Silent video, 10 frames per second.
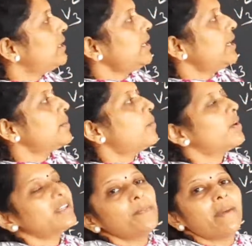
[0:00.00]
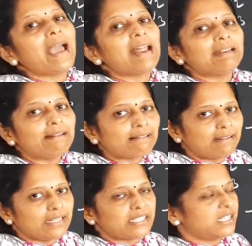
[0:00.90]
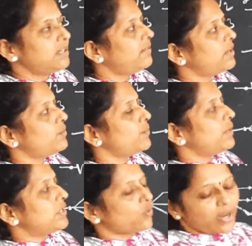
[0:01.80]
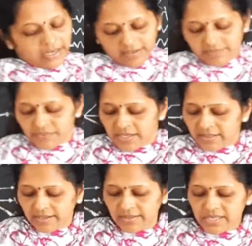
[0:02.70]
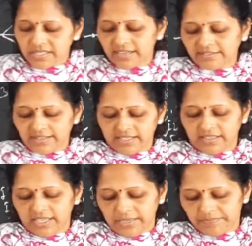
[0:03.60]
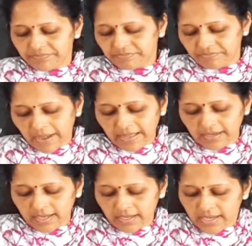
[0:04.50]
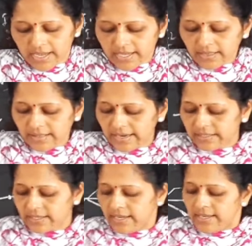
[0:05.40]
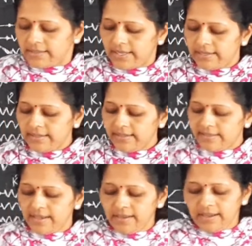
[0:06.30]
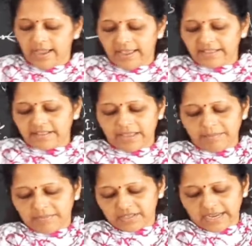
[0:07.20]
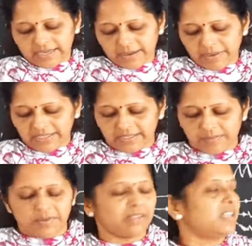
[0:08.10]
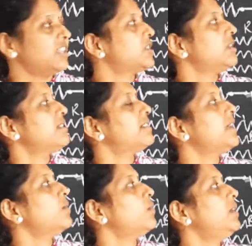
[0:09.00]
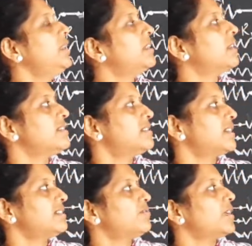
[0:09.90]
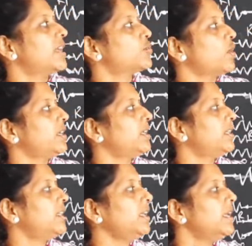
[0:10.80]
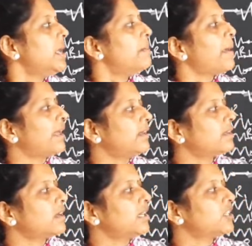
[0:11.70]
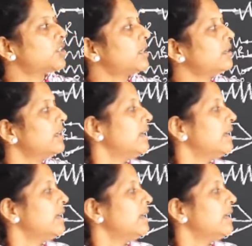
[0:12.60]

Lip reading: here for the parallel connection, when we will join the resistors in the parallel, in that there is the same diagrammatic representation is there, only the resistors we are joining in the parallel connection,